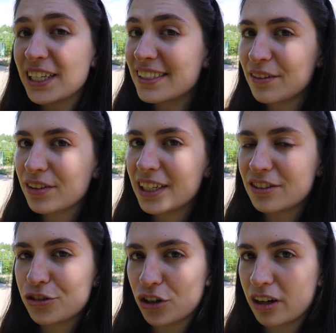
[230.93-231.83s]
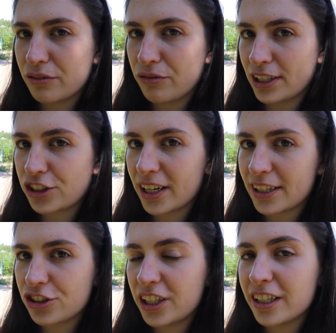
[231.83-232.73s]
is definitely a strong French
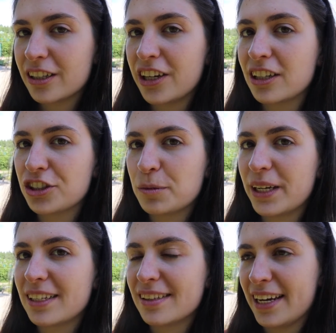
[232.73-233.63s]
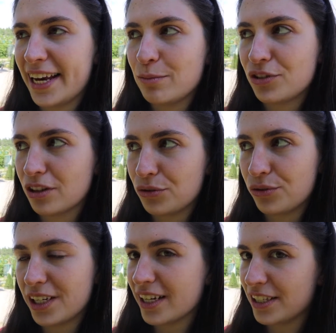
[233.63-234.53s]
connection here, not just because the name
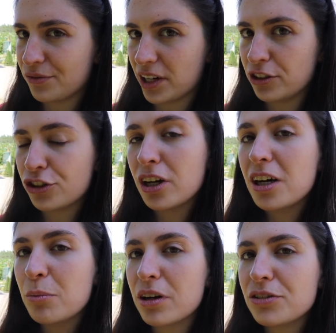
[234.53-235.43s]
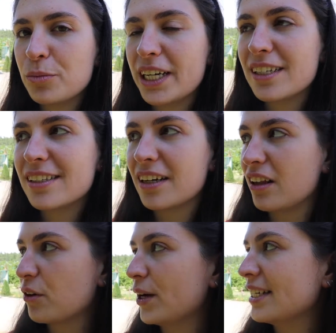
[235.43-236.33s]
Sanssouci is French, but also because in a
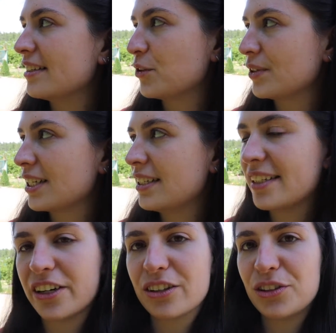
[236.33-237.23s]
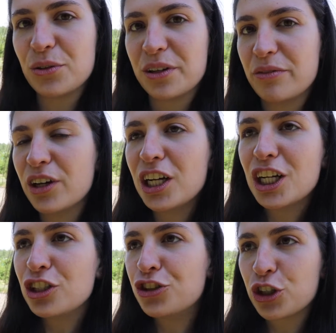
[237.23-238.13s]
lot of ways this was considered sort of
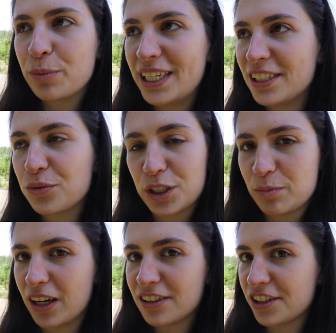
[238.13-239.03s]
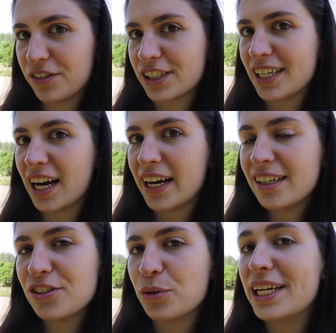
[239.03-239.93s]
Germany's response to
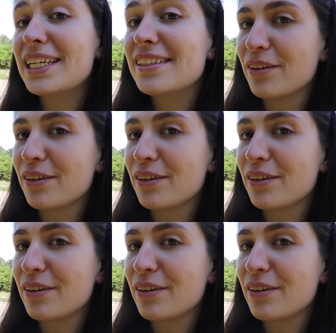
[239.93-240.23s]
Versailles. So it is